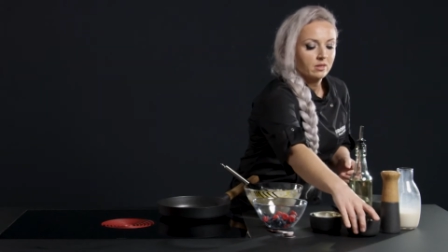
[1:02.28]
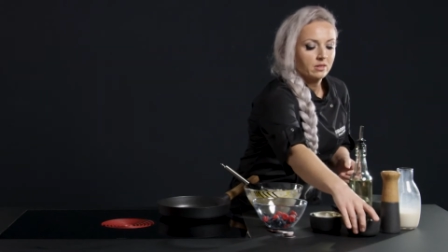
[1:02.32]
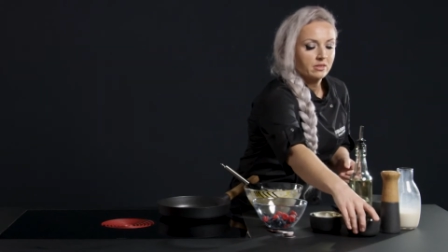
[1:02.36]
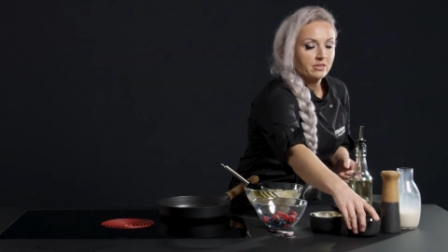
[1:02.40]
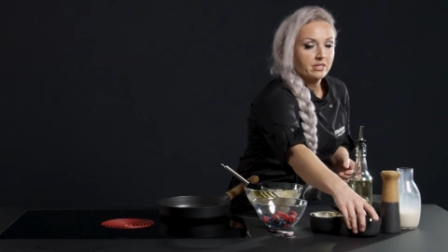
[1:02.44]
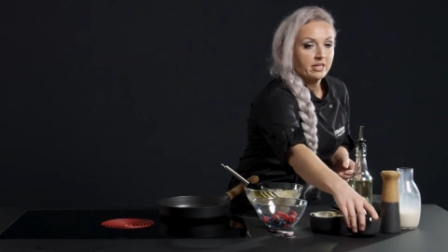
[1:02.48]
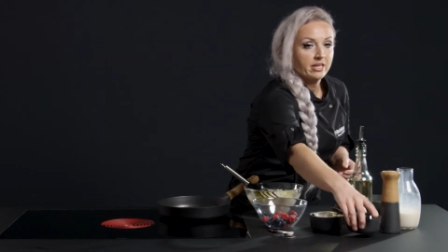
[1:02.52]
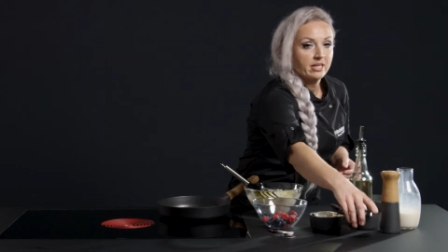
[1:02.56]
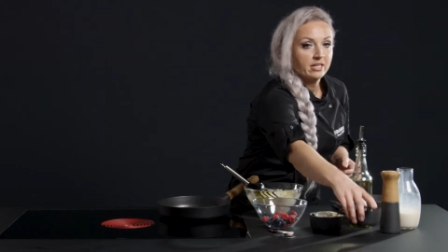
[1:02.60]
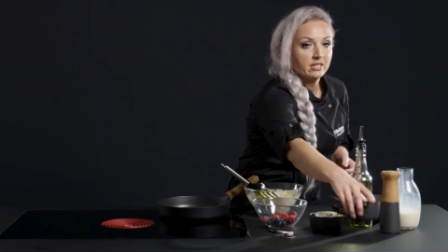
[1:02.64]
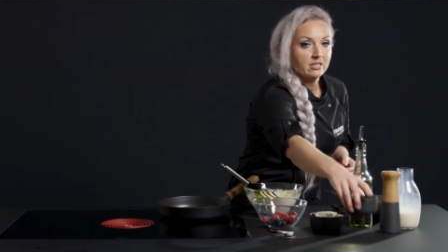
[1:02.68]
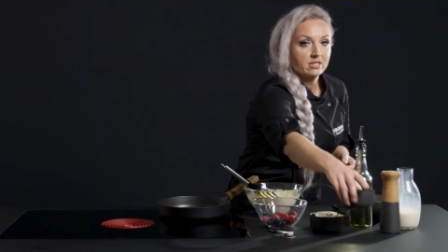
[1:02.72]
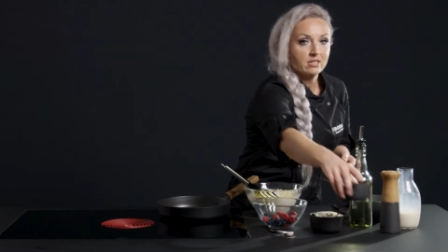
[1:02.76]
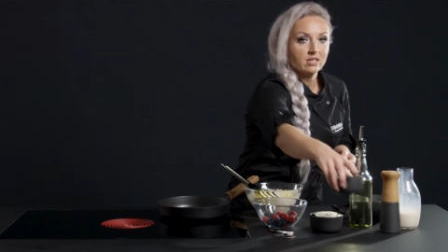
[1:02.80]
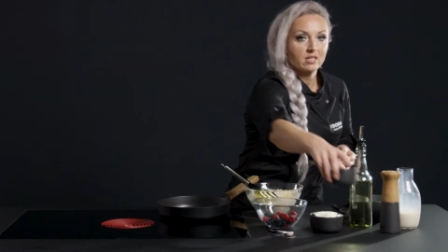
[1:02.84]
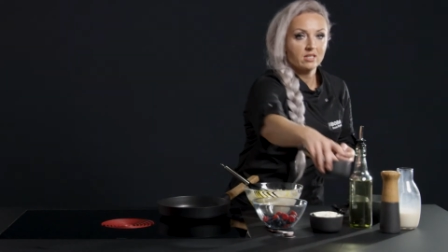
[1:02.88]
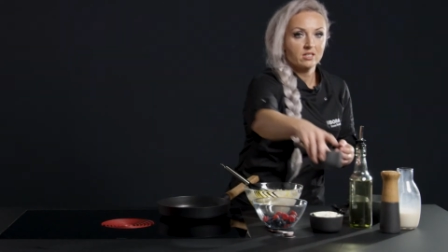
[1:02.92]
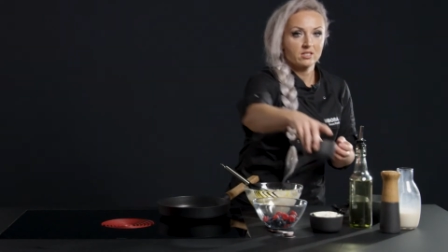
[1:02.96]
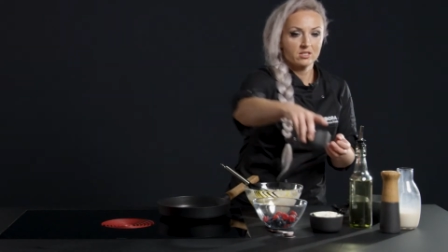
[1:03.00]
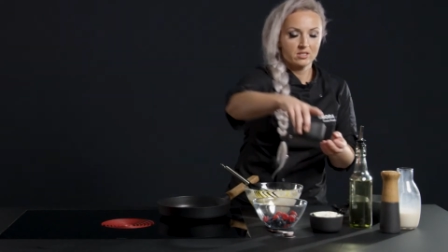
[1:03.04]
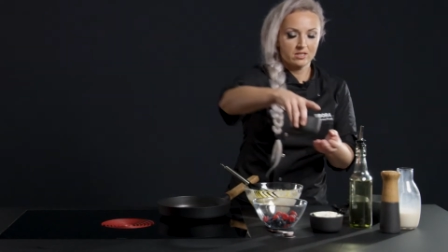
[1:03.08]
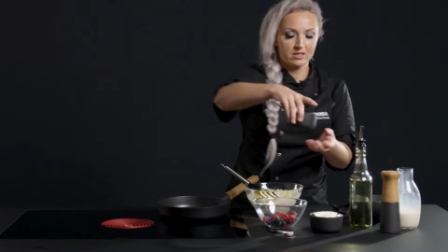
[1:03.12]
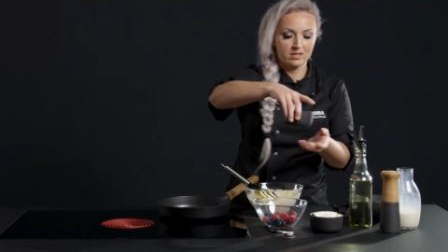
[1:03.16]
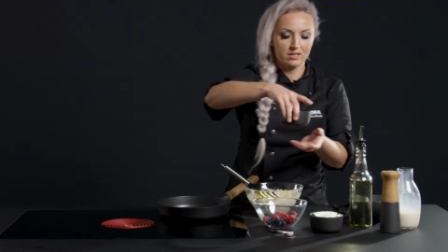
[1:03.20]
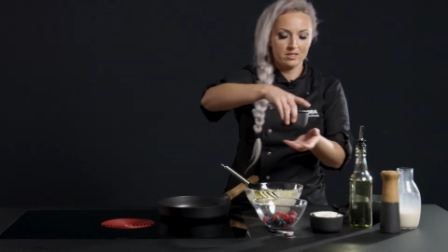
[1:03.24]
Then
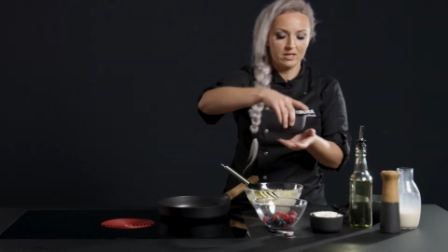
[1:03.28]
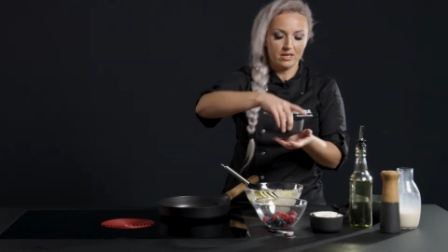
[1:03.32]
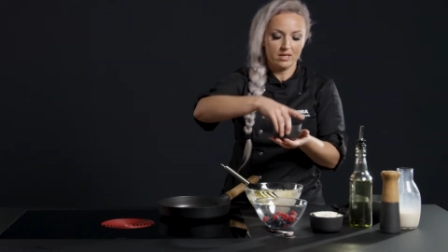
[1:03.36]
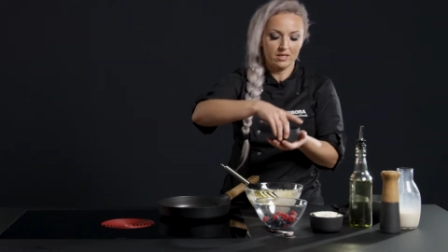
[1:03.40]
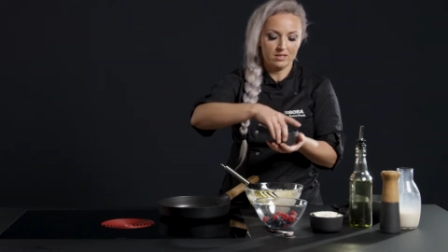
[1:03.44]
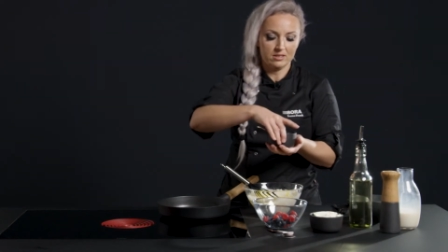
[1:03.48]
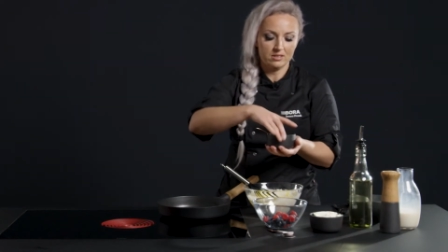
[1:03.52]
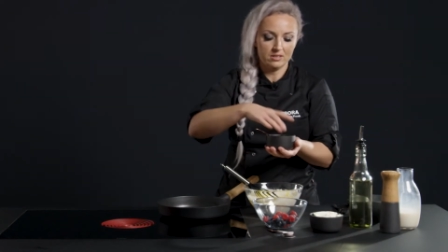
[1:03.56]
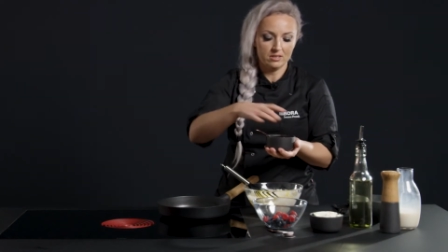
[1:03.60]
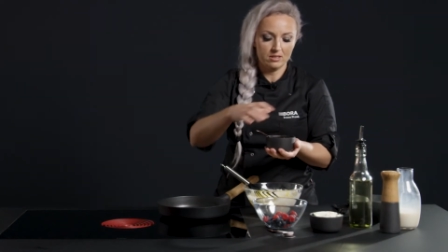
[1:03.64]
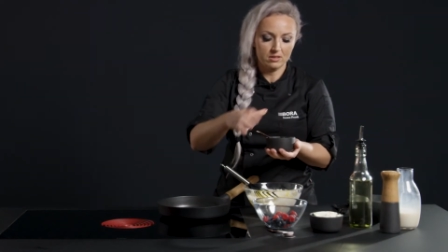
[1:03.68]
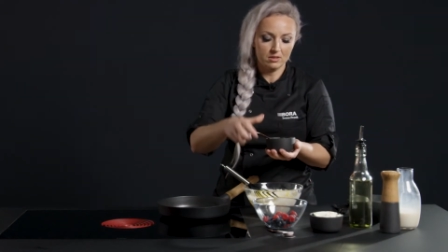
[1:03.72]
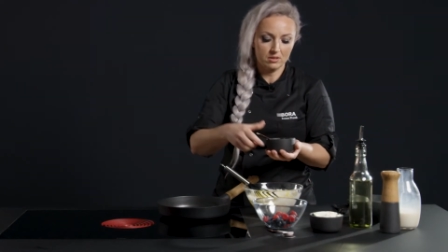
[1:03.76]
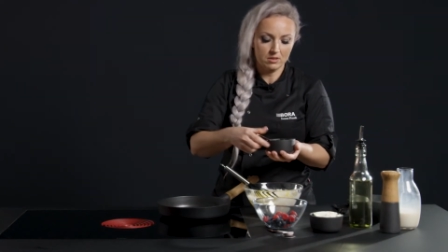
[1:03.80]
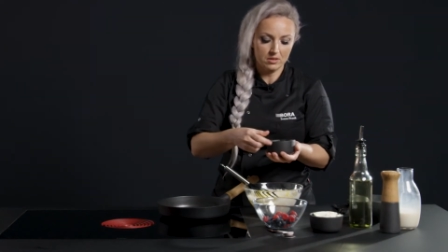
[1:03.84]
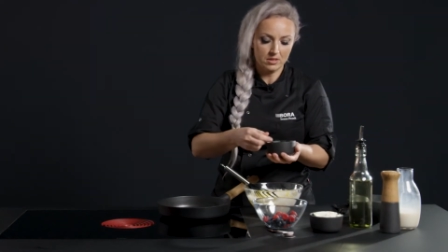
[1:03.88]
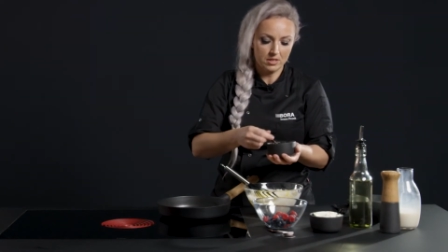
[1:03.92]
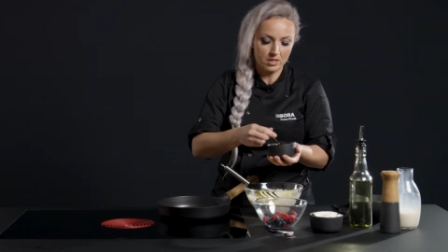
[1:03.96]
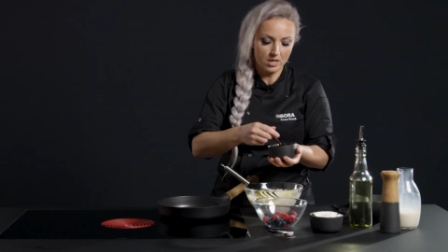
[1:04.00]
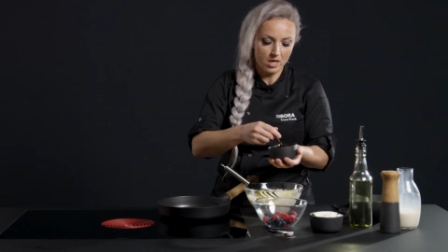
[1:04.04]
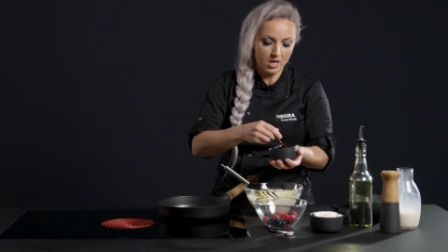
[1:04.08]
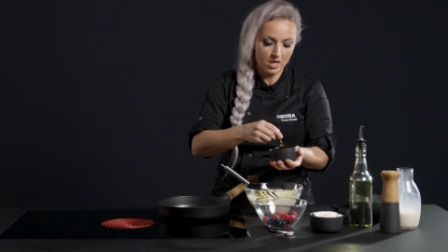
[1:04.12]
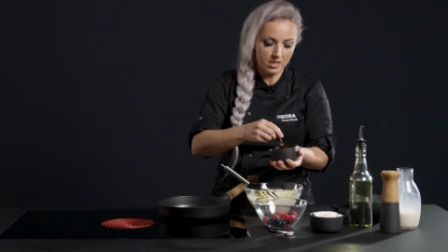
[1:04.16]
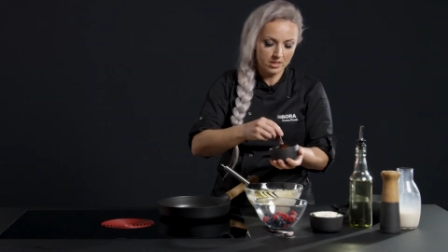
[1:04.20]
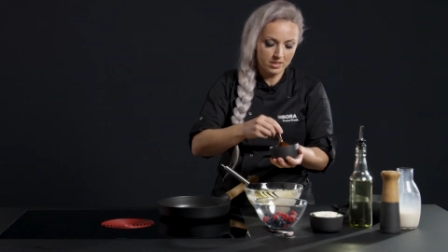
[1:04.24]
add
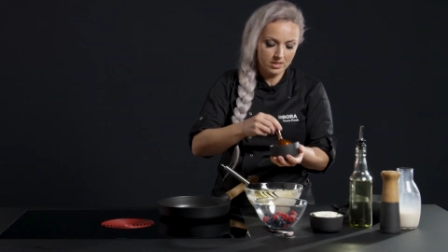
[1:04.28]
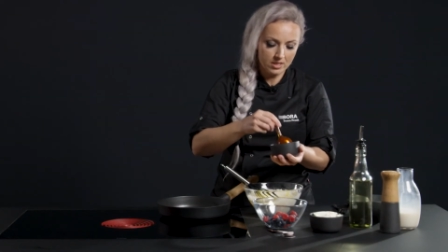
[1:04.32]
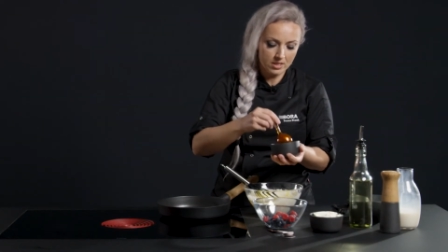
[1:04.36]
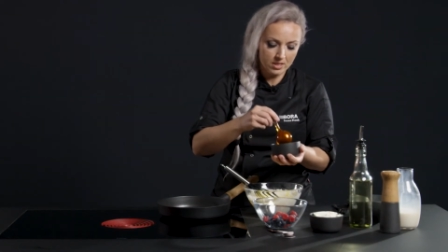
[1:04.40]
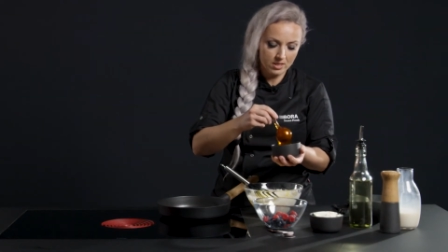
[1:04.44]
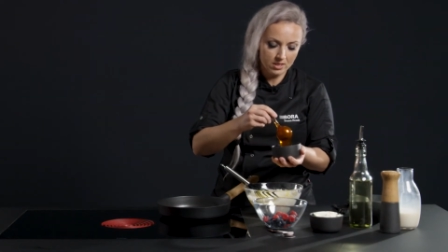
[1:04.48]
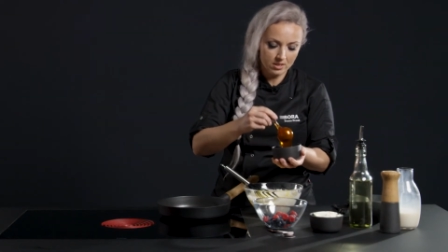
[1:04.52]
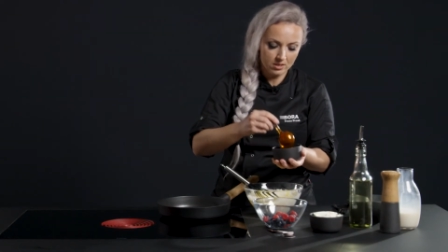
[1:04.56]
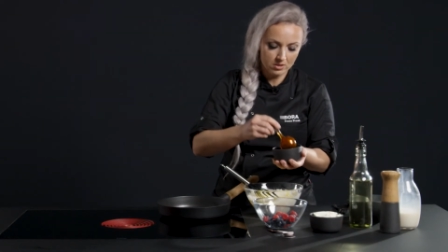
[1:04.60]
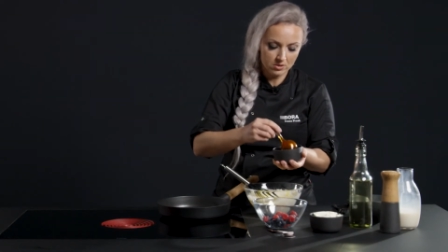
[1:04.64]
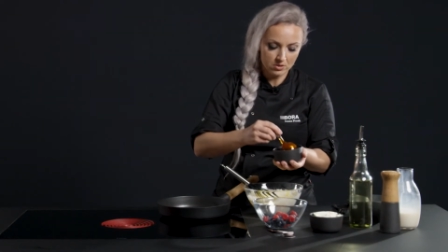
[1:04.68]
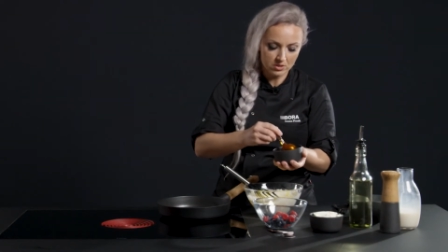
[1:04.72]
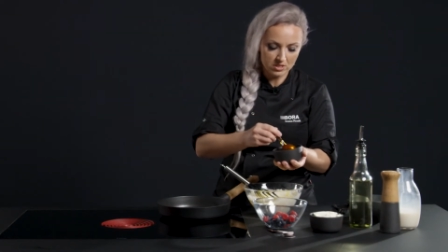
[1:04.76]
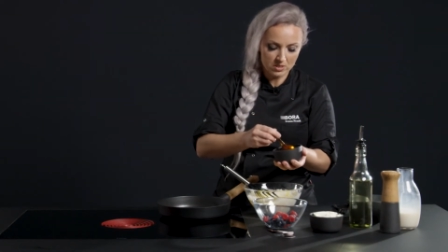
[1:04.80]
the honey to